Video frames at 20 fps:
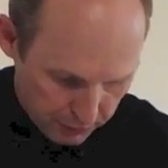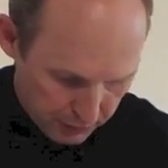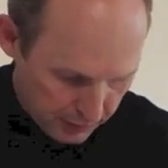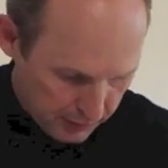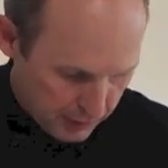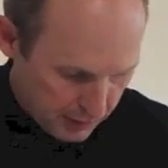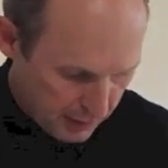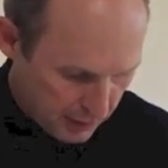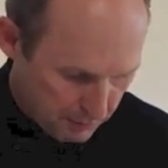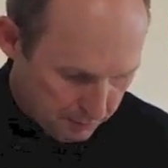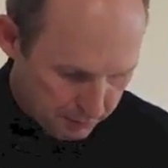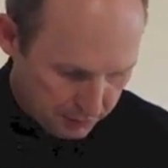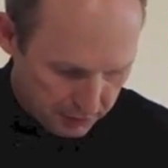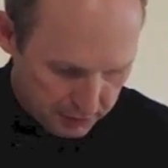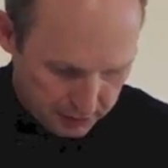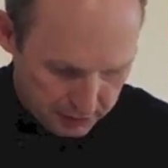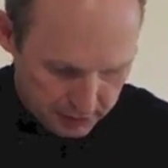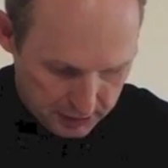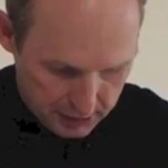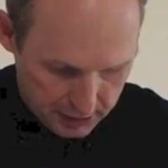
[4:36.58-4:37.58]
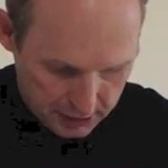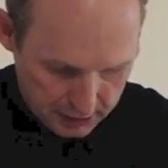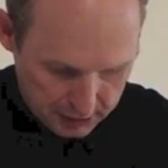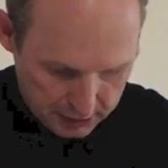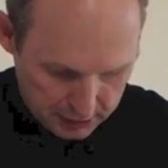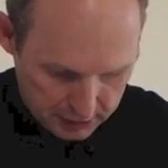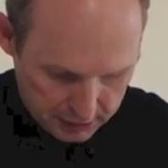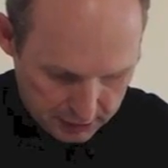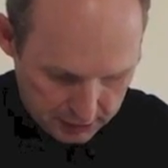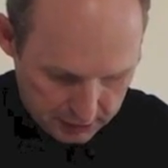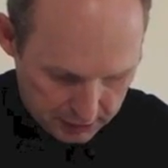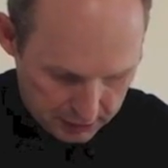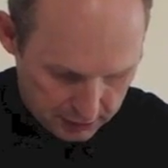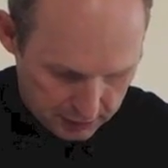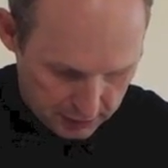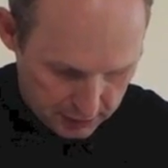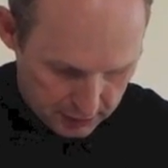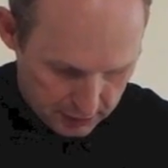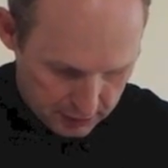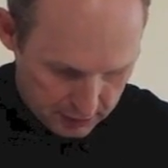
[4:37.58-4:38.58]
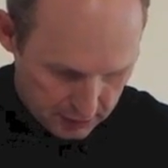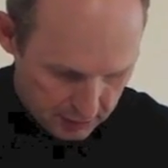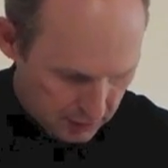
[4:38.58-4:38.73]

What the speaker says: put a couple of sticks